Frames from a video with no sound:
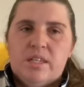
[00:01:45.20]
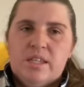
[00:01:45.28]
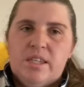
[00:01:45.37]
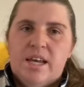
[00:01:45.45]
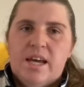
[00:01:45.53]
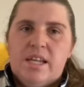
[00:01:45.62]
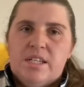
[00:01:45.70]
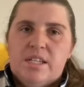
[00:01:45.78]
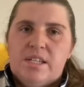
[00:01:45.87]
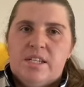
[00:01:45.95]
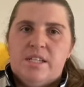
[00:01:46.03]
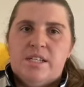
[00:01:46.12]
And
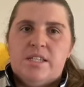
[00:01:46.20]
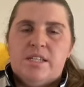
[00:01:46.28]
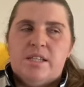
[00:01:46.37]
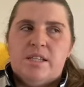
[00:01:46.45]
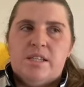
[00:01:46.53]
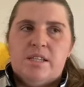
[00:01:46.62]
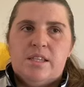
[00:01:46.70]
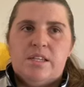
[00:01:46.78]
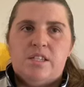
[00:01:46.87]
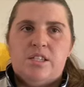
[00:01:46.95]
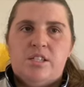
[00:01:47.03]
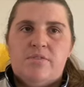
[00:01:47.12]
it is in the
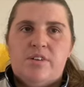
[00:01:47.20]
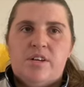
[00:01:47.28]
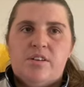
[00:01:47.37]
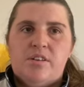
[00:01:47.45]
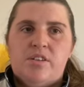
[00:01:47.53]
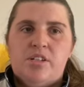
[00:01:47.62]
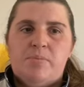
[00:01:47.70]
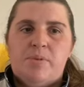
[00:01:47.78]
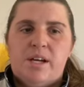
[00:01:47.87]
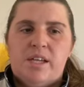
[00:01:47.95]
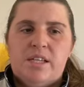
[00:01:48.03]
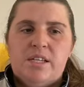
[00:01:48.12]
assistive technology
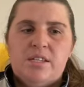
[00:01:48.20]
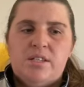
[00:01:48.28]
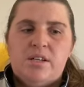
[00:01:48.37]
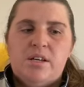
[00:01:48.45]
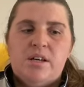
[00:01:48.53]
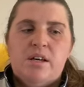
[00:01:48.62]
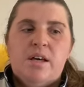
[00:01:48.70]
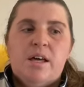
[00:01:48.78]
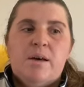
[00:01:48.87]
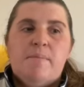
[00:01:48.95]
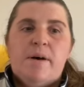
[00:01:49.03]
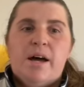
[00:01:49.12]
playlist.
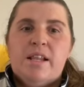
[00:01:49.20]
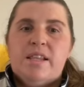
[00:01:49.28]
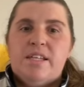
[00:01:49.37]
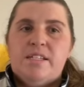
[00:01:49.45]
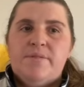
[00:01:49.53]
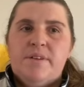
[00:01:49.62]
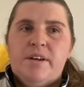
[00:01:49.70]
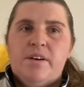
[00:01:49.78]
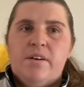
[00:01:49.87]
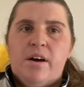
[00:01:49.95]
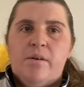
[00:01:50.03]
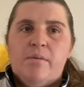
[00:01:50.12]
But this video,
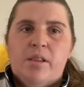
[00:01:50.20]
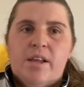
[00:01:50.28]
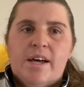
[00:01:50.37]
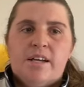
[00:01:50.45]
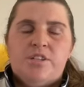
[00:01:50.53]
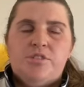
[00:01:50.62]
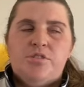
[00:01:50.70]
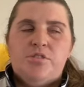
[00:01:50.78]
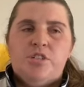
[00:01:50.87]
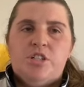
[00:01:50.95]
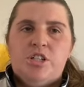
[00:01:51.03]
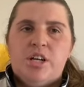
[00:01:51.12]
I would like to
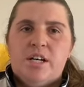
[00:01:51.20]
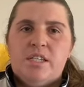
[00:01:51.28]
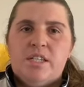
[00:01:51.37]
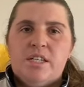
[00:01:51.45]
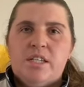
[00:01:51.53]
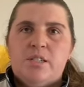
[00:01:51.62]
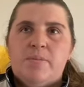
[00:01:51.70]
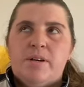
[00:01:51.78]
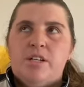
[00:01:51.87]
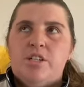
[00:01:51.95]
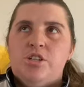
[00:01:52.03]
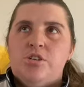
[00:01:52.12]
just
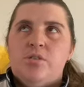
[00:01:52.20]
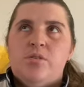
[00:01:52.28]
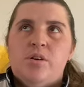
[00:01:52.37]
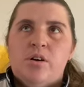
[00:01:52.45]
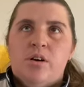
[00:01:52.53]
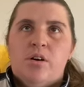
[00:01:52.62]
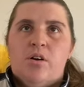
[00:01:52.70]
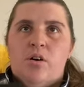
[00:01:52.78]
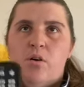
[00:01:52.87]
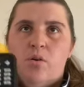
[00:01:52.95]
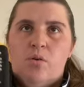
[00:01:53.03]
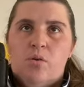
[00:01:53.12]
explain to you
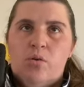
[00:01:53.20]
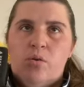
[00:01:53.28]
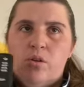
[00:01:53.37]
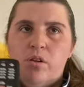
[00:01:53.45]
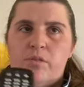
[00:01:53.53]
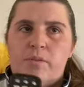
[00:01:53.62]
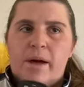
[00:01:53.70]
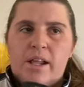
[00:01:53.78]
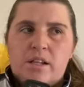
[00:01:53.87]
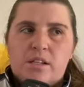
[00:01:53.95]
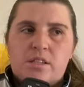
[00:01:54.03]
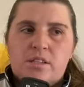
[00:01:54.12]
all of the
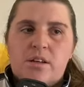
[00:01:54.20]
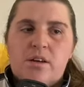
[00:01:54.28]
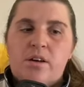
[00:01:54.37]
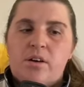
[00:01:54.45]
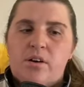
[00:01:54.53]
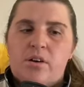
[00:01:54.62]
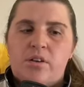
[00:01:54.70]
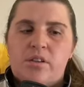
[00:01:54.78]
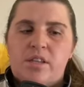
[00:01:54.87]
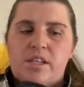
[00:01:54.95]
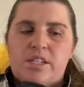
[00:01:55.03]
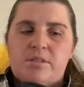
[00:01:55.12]
buttons on
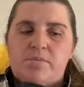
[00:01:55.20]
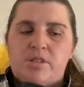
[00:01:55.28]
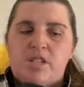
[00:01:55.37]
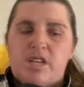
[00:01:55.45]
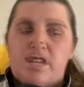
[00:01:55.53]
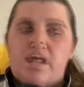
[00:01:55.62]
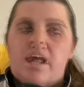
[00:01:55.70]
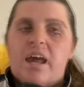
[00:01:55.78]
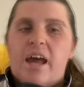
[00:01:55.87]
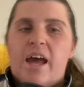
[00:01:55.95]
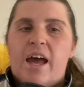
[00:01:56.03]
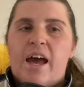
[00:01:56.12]
this machine.
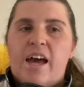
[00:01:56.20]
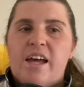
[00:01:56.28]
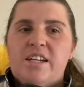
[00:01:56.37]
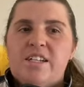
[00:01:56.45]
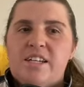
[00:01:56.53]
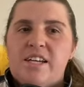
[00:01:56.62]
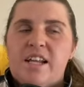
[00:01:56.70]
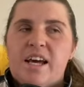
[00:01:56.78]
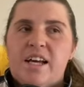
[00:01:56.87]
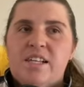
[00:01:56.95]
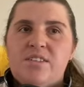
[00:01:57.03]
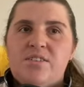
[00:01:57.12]
And it
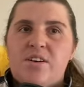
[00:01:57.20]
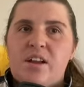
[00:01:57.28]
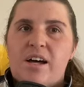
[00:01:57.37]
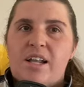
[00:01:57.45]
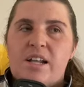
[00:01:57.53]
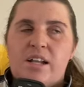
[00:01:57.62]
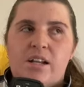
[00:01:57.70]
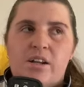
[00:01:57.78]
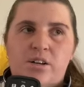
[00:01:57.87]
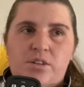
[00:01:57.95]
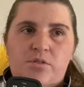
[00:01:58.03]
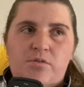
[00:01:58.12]
has got a
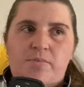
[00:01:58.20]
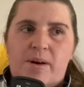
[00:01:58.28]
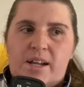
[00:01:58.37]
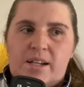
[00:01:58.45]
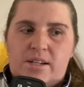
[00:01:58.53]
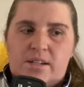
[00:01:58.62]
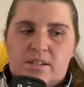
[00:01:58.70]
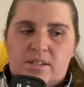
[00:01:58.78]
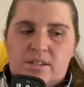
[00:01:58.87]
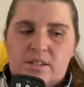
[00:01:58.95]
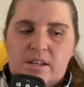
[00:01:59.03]
lot of buttons.